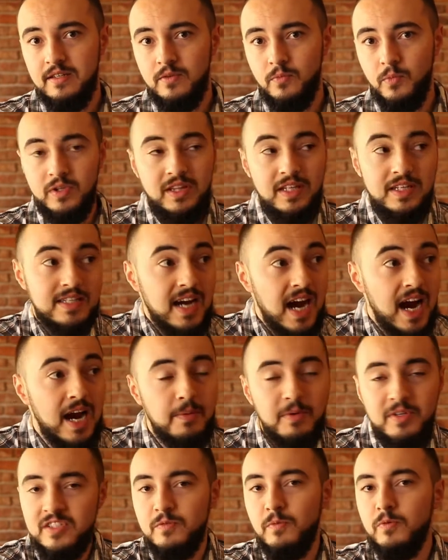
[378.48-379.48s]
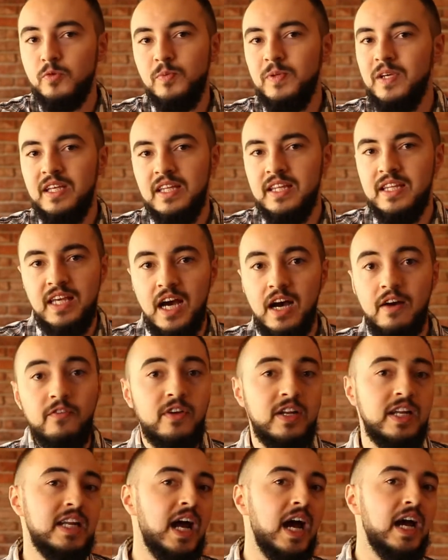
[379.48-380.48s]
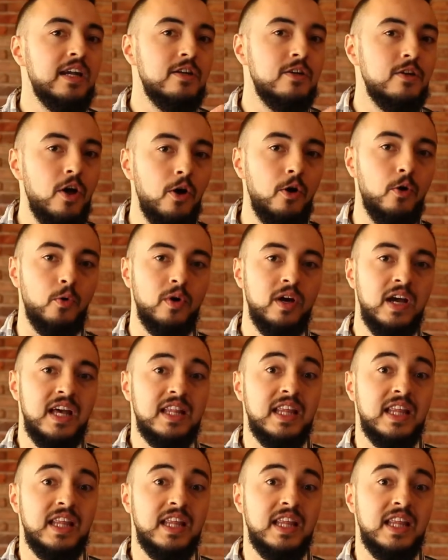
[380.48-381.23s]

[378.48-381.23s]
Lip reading: with the time it's supposed to be in the oven, and I know